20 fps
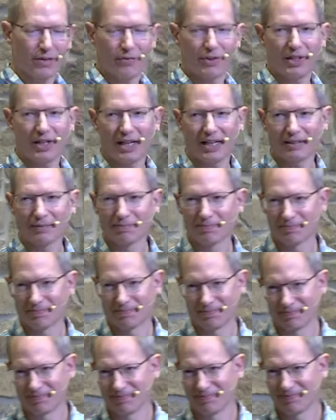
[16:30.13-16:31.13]
of the day.
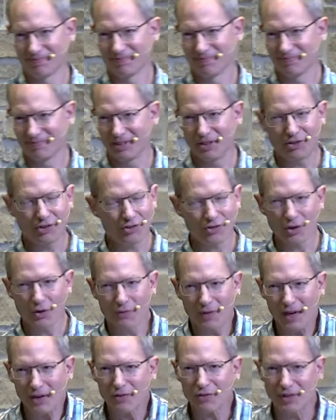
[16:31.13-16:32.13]
This is so
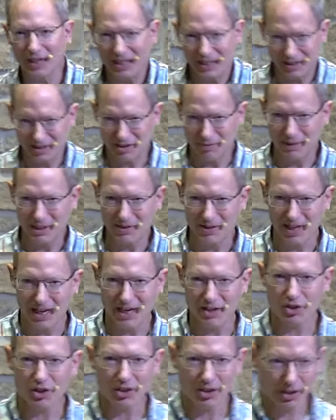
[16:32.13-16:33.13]
fascinating to me. The
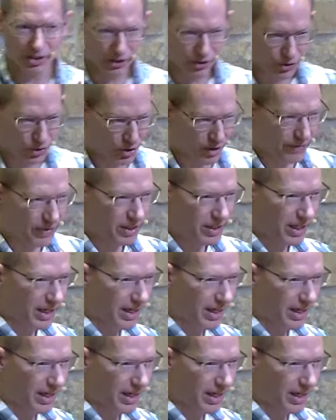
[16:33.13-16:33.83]
ancient literature of the